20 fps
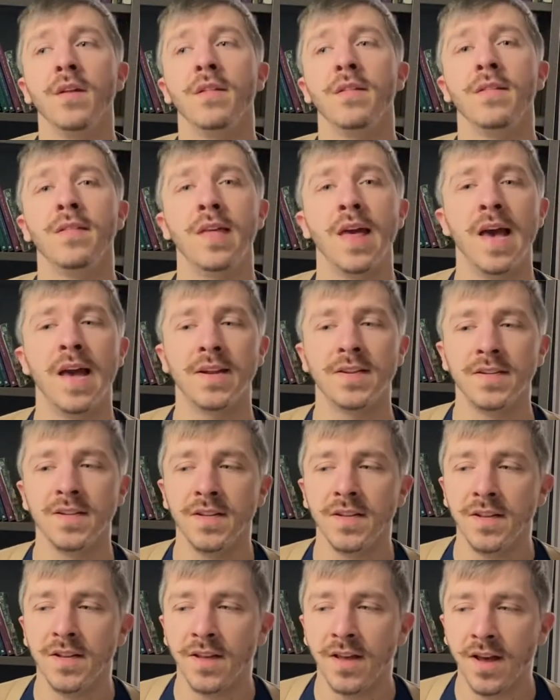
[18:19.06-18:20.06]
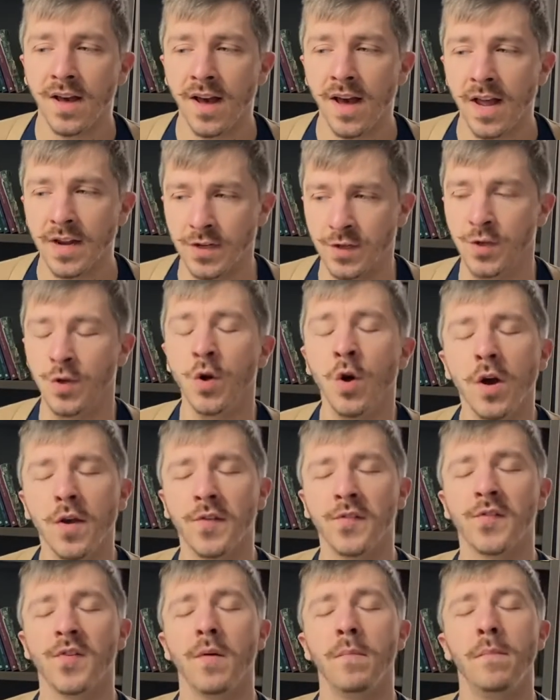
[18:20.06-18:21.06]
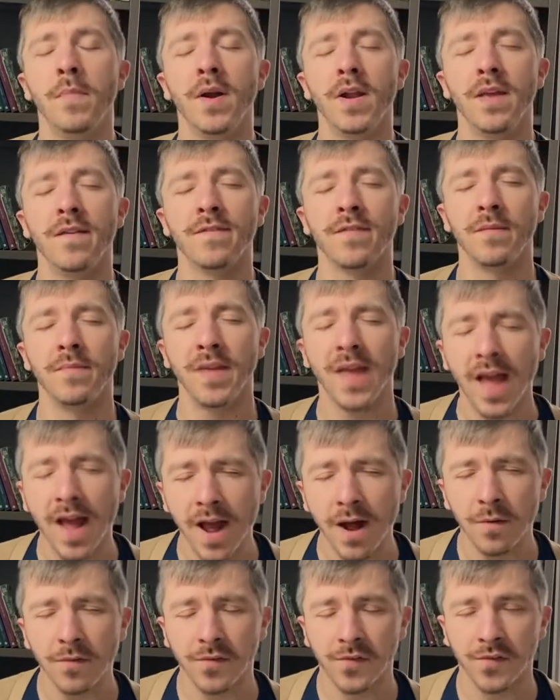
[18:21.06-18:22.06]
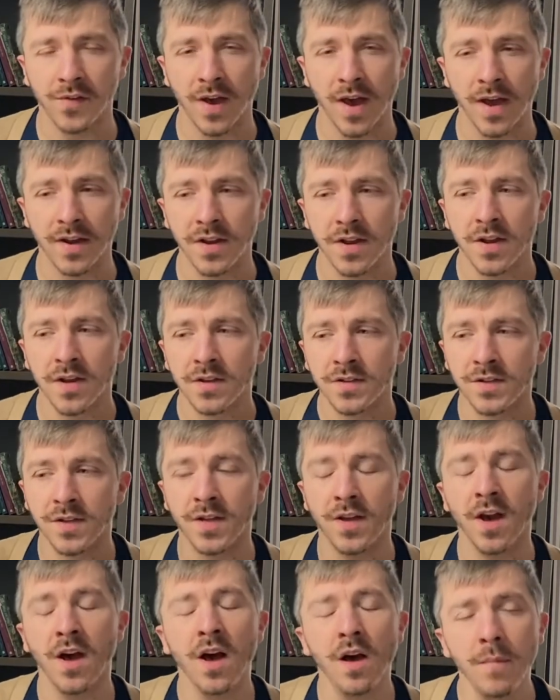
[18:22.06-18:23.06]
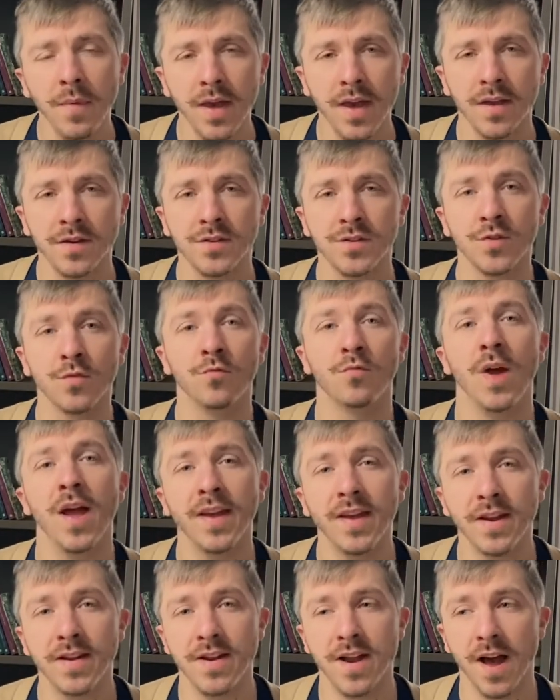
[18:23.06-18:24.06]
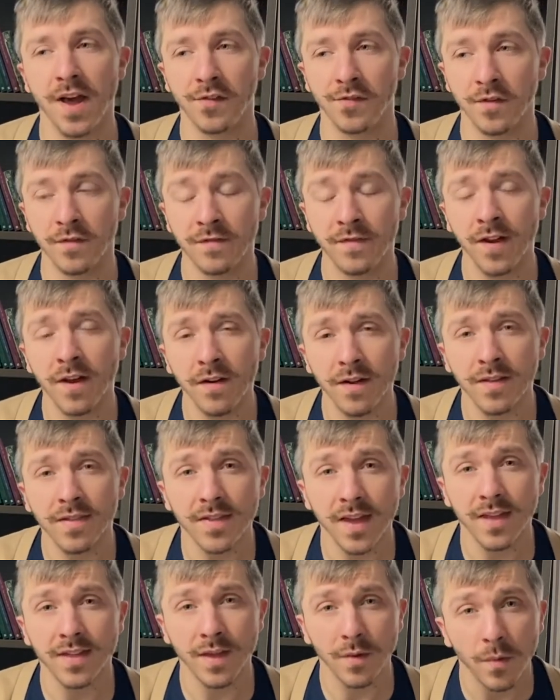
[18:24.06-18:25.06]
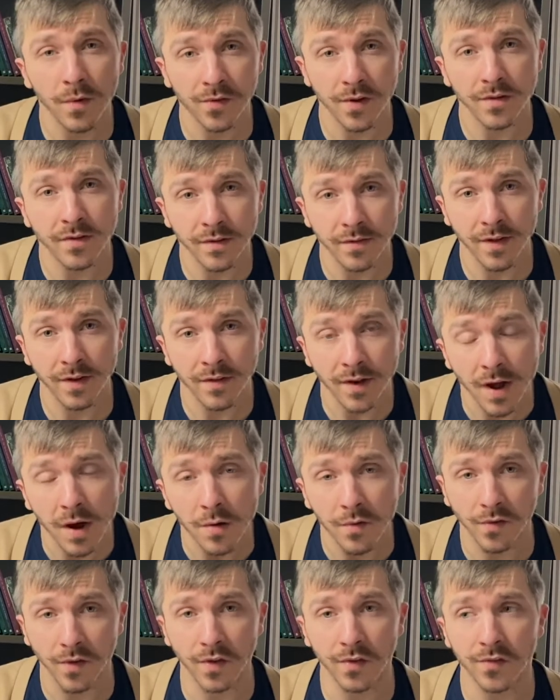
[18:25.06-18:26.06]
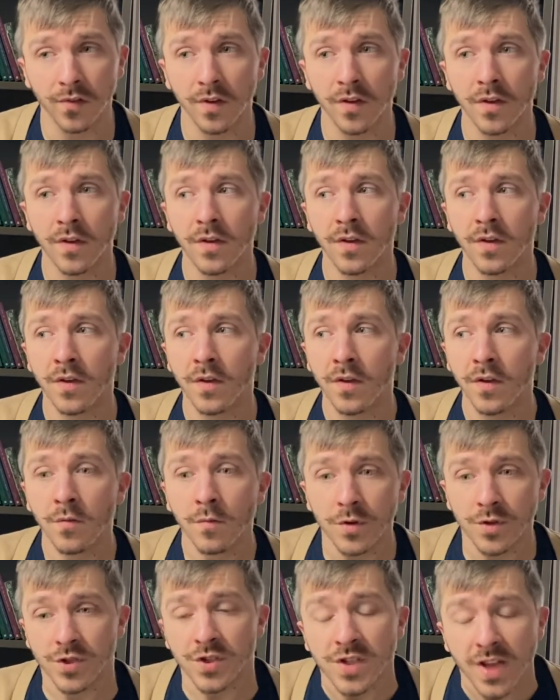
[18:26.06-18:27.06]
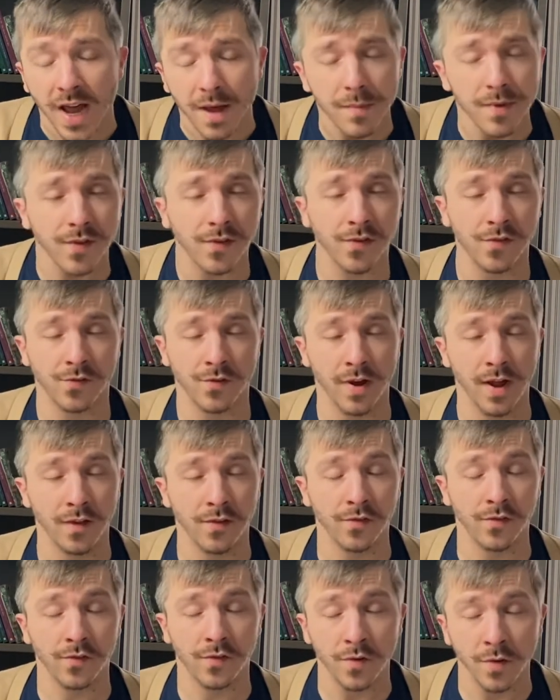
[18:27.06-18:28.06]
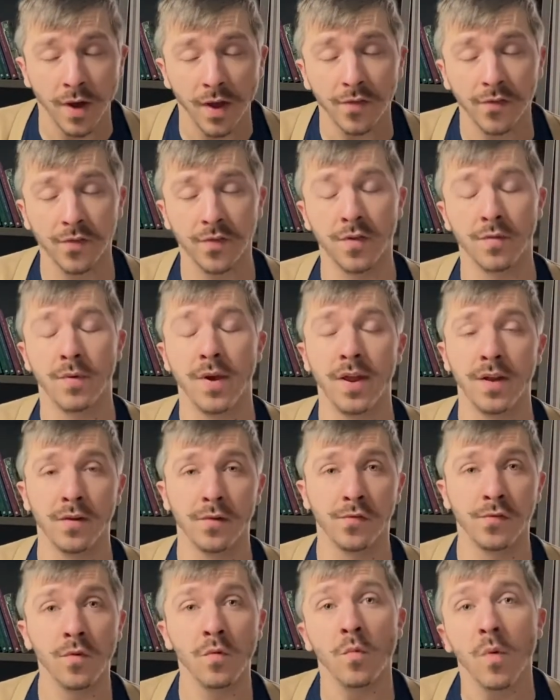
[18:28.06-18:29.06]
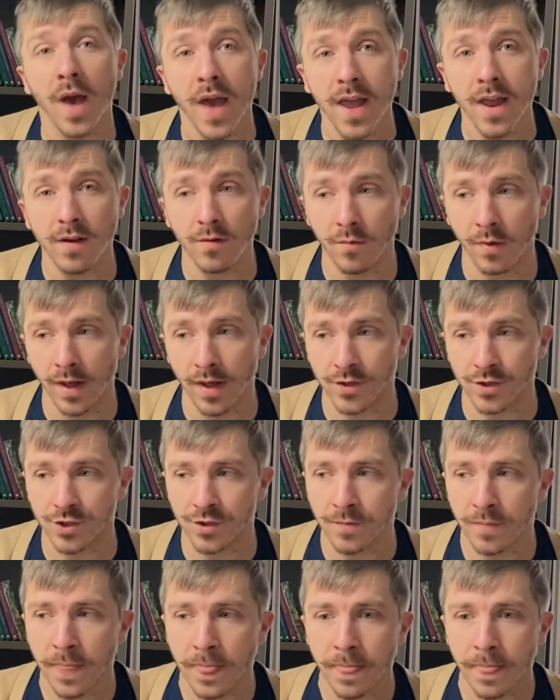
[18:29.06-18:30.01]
That it took somebody from the outside to come in to recognize the very thing that was under their noses, which demonstrates to us, the readers, the way in which